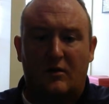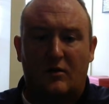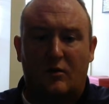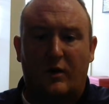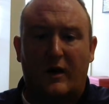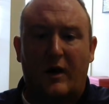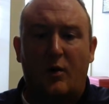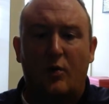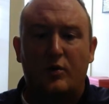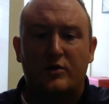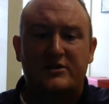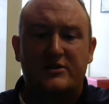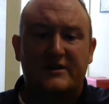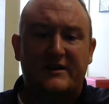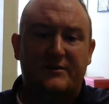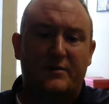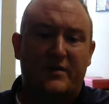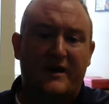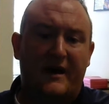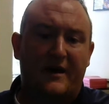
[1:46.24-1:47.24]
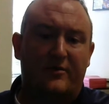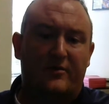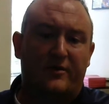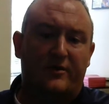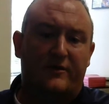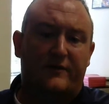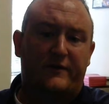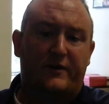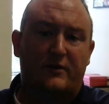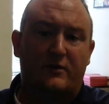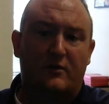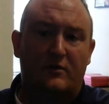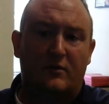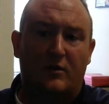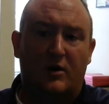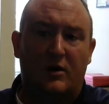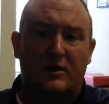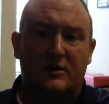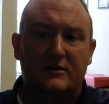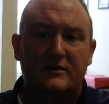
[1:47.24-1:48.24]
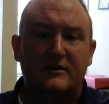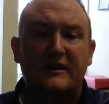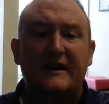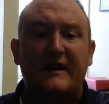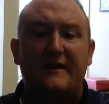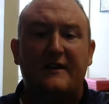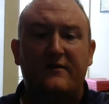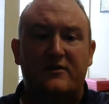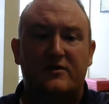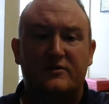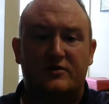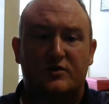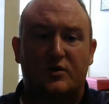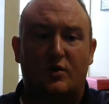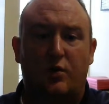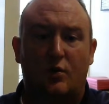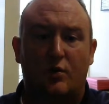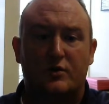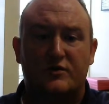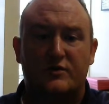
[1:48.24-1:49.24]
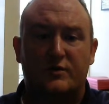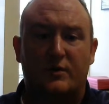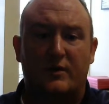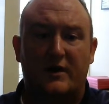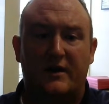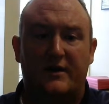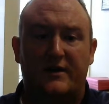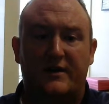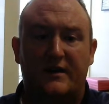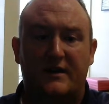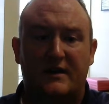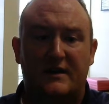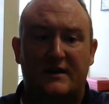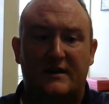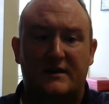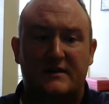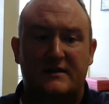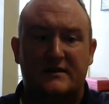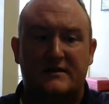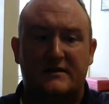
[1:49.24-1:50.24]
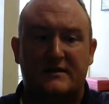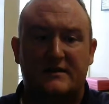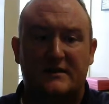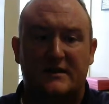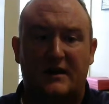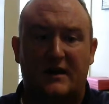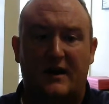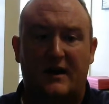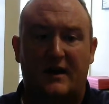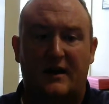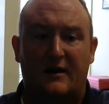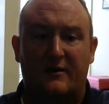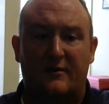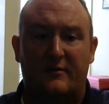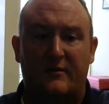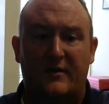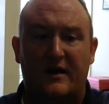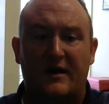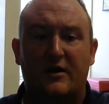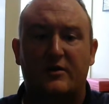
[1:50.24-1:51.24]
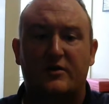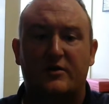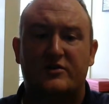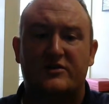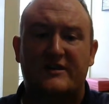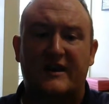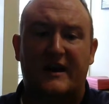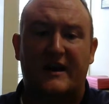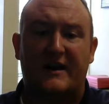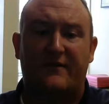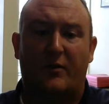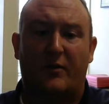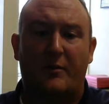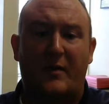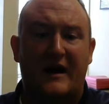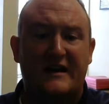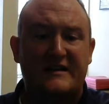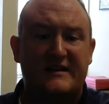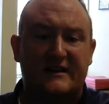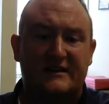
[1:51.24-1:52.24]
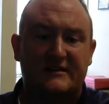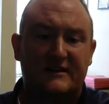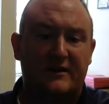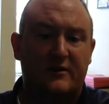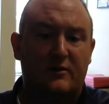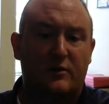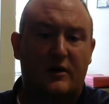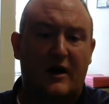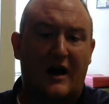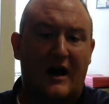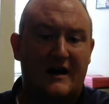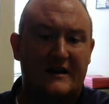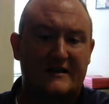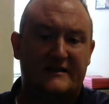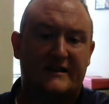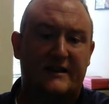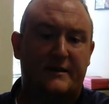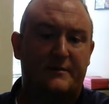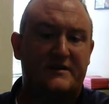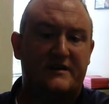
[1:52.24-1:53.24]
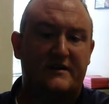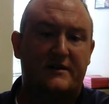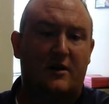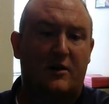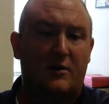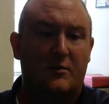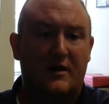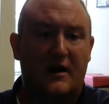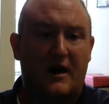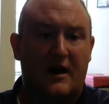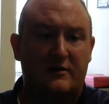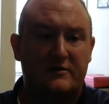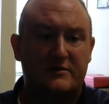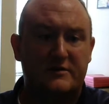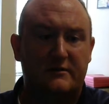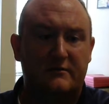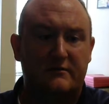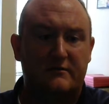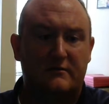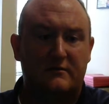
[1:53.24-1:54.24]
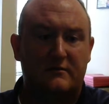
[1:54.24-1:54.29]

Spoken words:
what I want you to be able to leave this course with is an understanding for basic legal concepts and terminology.